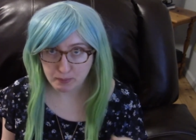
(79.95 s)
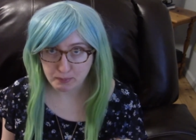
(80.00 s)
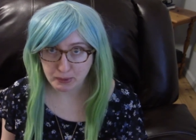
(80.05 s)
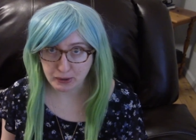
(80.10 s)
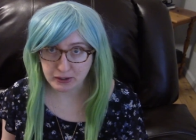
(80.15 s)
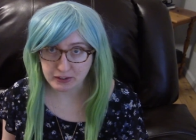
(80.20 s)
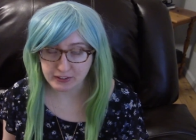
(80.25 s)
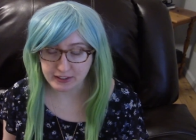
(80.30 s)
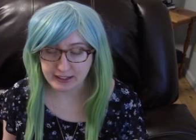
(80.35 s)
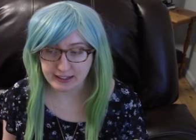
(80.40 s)

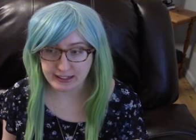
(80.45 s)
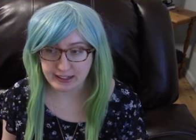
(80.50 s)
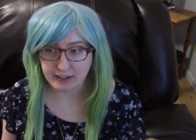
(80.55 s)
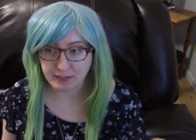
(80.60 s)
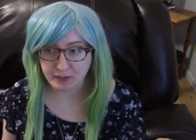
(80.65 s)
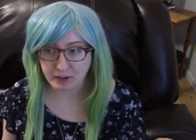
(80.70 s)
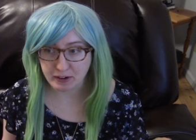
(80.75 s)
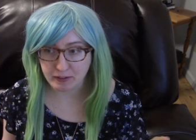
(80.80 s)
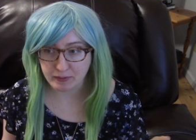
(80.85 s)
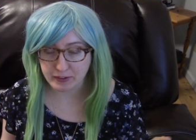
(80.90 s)
person
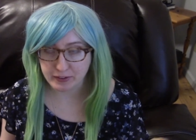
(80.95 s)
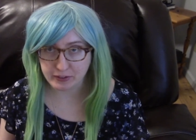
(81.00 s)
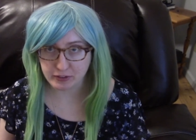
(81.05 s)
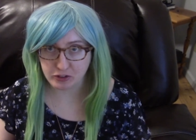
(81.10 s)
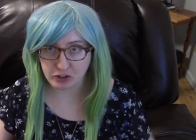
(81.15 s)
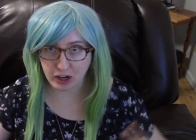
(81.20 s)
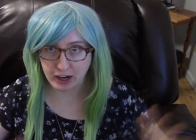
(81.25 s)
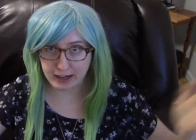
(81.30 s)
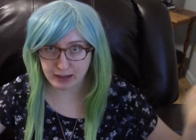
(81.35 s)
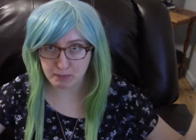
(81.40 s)
instead of this
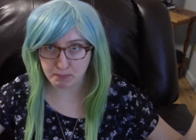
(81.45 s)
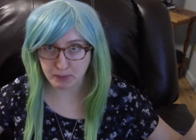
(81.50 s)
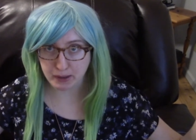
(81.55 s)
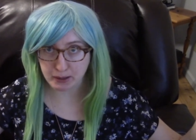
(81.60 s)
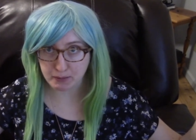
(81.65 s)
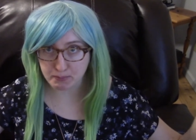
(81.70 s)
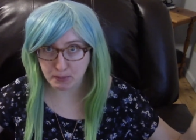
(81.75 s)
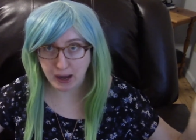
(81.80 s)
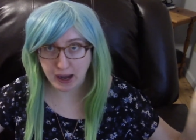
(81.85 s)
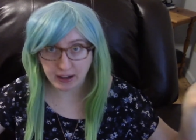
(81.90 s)
giant
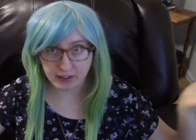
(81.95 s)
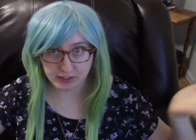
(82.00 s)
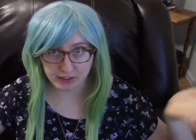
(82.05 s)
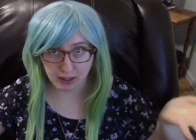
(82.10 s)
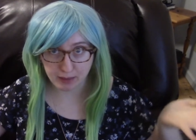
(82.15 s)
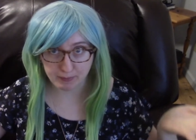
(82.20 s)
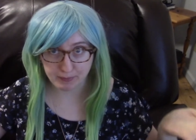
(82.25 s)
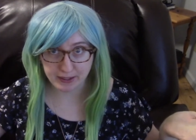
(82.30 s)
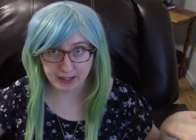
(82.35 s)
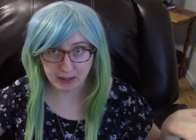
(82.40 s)
big box
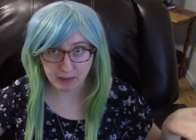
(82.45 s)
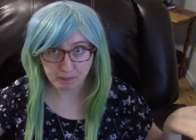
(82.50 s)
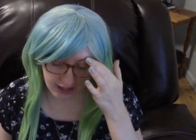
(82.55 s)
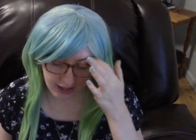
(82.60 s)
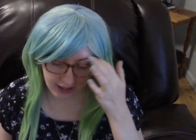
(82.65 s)
company.